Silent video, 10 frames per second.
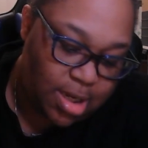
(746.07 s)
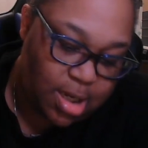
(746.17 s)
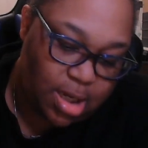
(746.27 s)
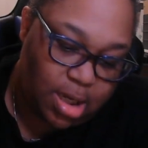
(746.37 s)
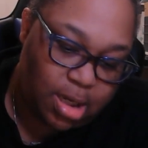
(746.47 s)

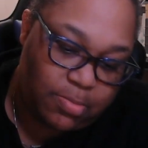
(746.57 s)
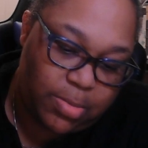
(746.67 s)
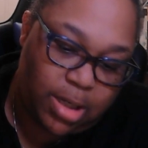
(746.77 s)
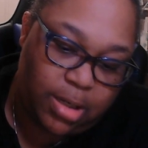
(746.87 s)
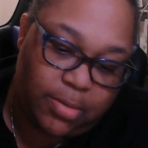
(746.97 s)

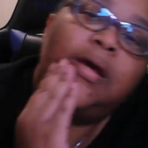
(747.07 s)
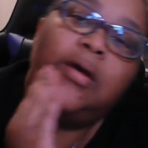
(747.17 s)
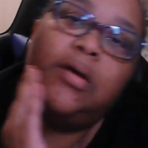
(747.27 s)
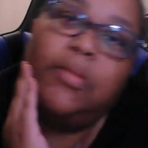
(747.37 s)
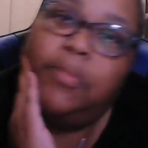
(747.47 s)

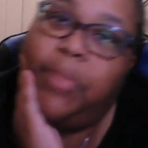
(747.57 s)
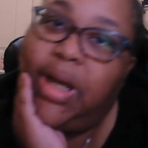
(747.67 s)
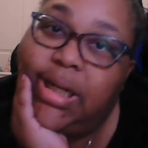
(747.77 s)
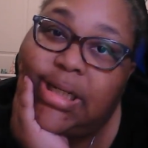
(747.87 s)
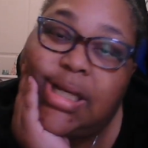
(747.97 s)

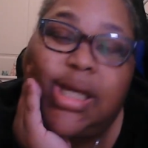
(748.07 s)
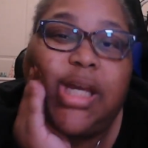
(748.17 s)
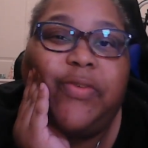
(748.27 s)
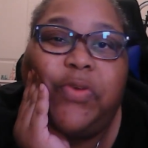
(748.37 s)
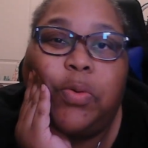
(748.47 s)
But
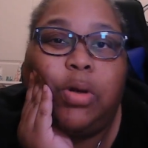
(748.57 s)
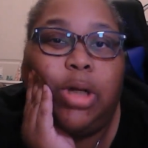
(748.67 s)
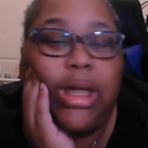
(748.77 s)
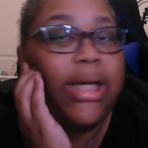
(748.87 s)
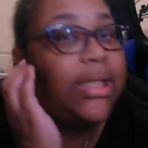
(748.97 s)
if you
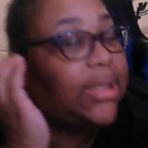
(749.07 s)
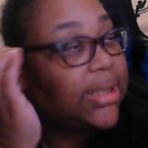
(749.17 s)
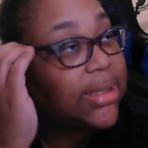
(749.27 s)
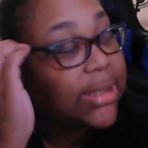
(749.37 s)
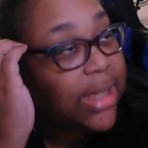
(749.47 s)
all like
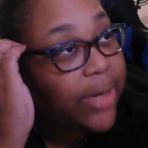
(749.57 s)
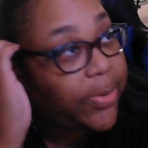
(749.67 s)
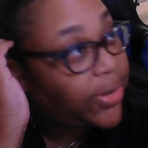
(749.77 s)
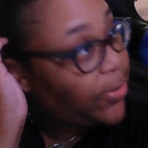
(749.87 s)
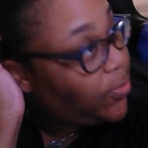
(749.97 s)
this, I
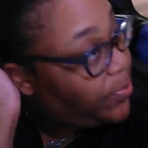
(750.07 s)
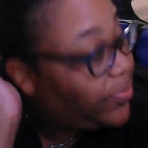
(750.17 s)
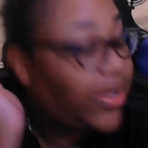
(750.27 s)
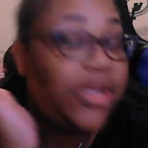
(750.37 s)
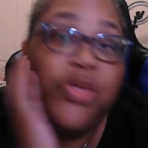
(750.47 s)
would
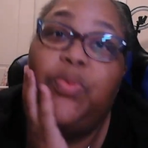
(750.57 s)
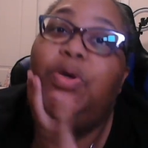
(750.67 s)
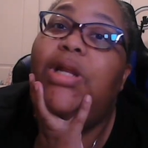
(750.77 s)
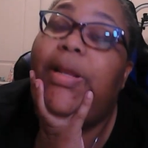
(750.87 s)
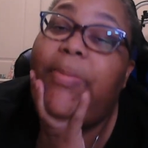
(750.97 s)
hope that you
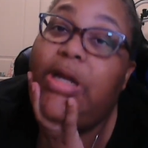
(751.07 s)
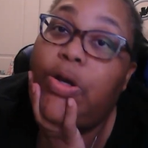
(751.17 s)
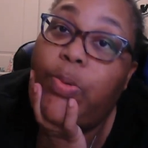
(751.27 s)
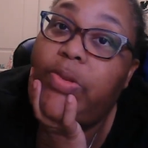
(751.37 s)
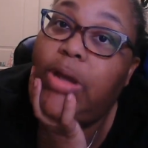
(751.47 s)
would let me
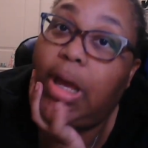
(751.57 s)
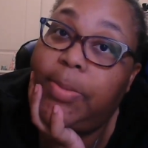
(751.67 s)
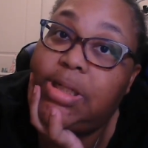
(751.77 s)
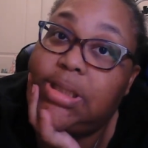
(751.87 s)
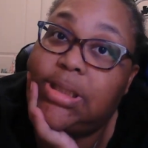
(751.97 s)
know in the
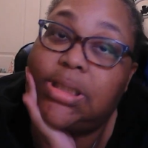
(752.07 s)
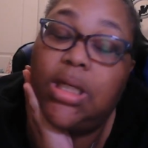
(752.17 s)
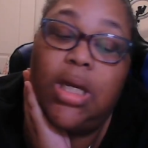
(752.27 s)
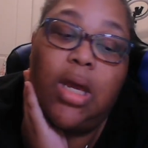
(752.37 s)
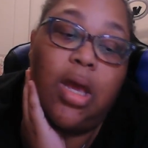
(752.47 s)
comments.
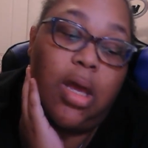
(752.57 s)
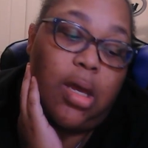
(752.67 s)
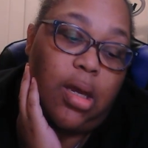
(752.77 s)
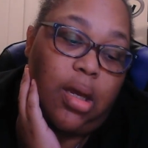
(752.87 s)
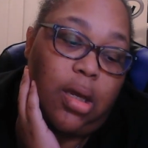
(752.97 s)

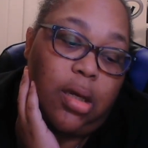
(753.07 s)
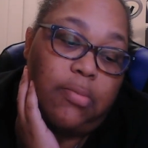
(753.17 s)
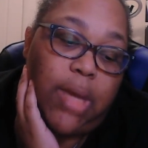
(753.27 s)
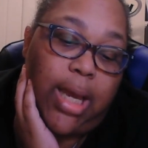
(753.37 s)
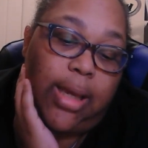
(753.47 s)

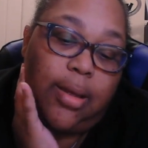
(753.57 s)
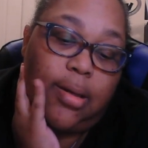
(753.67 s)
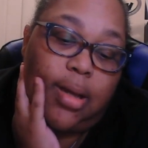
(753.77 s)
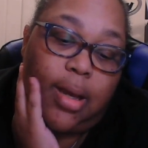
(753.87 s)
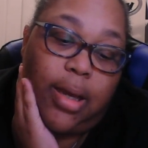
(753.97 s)

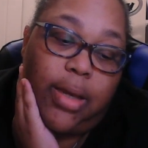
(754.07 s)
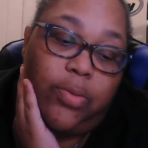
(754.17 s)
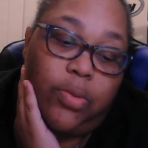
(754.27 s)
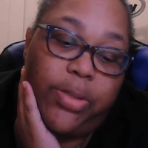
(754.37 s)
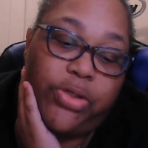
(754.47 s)
And I
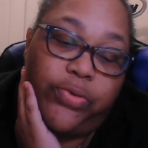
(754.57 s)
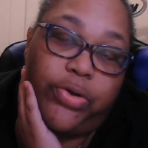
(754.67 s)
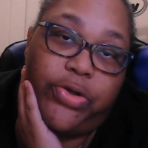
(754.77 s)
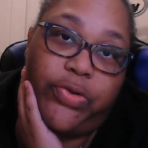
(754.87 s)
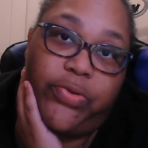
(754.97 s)
will be
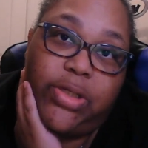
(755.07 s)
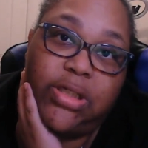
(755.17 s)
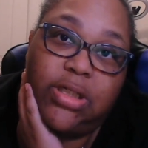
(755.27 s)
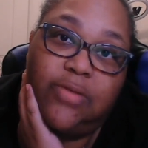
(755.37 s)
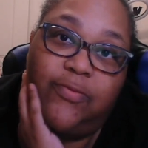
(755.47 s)
sure to do
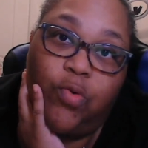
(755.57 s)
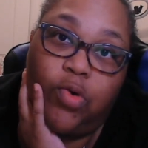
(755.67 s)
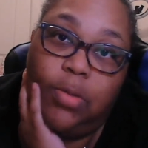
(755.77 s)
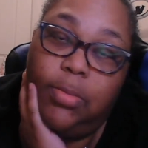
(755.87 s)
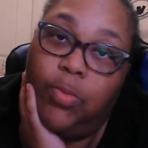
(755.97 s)
this
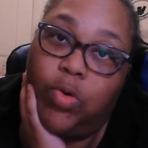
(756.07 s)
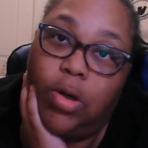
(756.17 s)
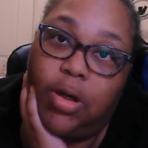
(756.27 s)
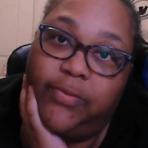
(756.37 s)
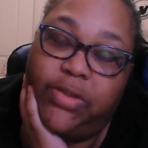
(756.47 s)
form more
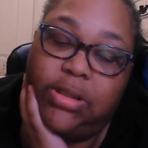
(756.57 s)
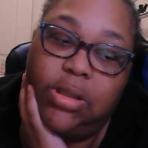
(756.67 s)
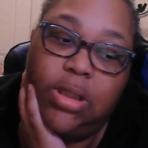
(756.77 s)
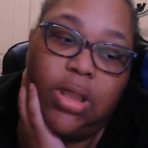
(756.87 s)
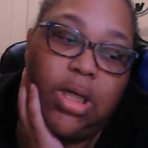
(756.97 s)
often.
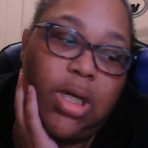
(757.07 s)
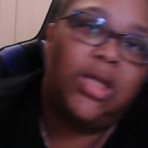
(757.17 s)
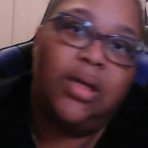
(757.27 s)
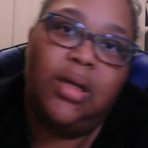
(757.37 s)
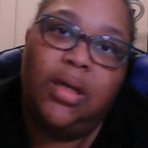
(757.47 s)

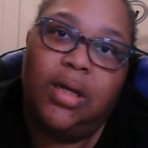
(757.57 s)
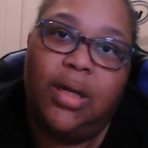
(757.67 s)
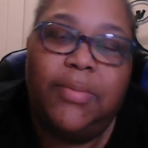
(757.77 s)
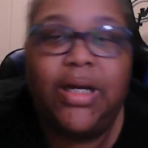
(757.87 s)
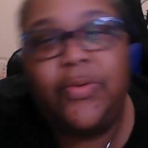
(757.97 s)

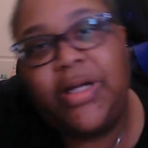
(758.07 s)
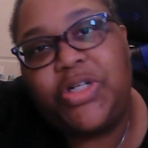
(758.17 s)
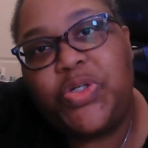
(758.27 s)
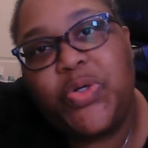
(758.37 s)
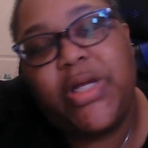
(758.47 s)
I'm not quite
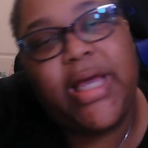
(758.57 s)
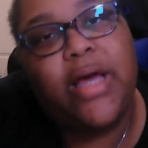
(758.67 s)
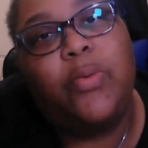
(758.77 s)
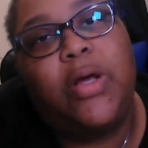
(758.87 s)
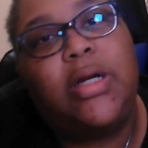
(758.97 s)
sure
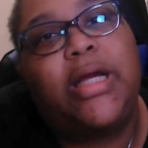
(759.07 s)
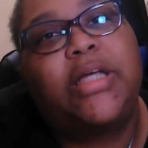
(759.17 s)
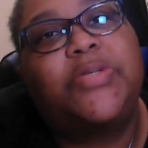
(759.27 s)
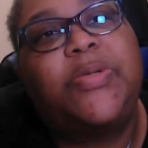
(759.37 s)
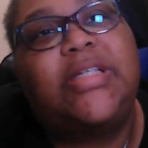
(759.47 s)
yet what
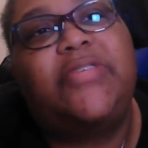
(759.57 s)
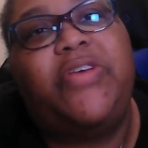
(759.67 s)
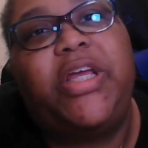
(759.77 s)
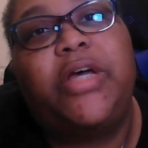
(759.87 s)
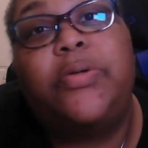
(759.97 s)
next week's
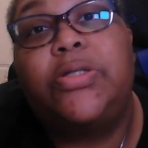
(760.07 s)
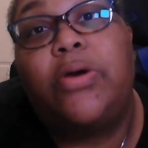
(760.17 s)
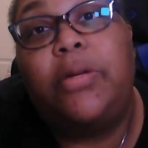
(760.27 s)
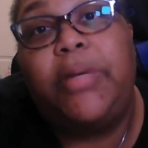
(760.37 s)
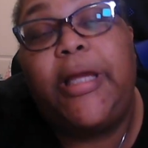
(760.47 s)
video is
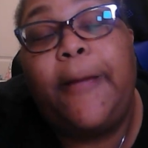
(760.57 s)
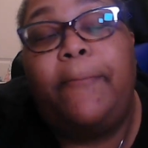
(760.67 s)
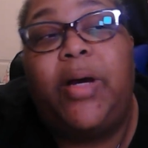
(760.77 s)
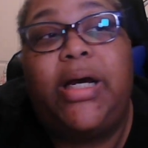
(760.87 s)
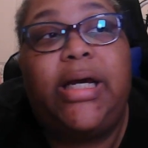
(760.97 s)
going to be,
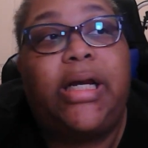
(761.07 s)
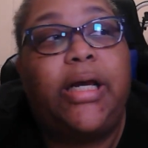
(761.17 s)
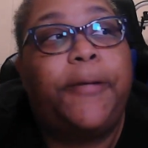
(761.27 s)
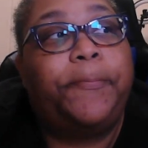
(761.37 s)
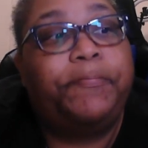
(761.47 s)
but
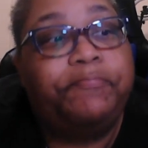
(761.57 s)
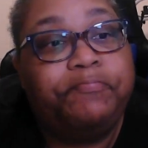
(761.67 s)
I'm